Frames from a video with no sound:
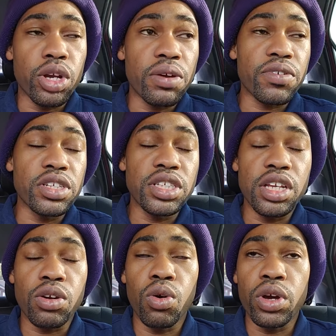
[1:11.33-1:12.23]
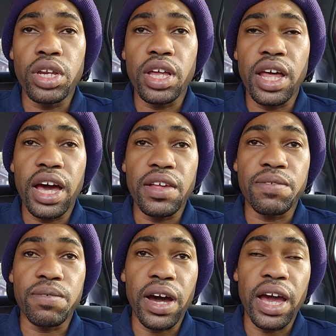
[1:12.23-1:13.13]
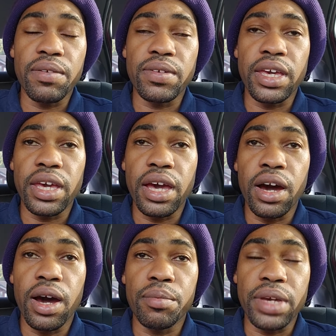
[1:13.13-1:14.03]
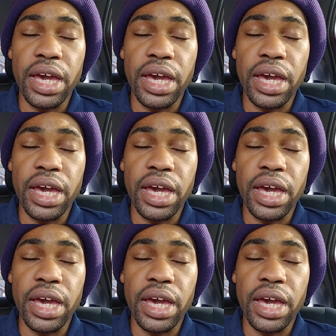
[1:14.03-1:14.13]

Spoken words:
They've conceded a goal in their last 5